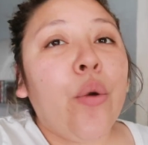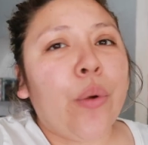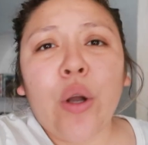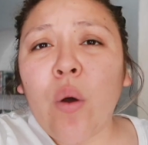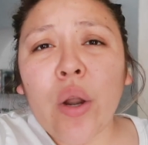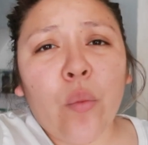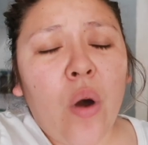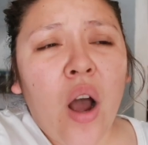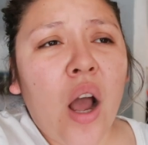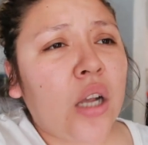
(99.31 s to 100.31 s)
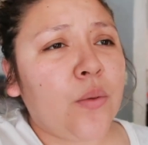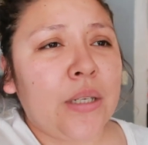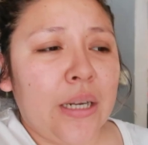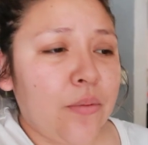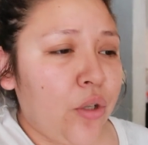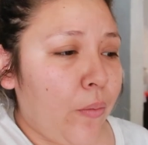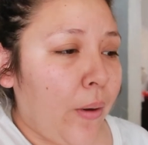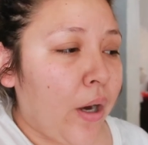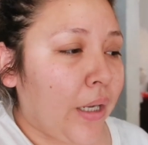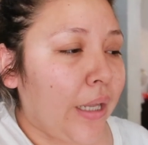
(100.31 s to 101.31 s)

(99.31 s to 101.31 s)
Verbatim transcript: We go on walks. We take them to the park.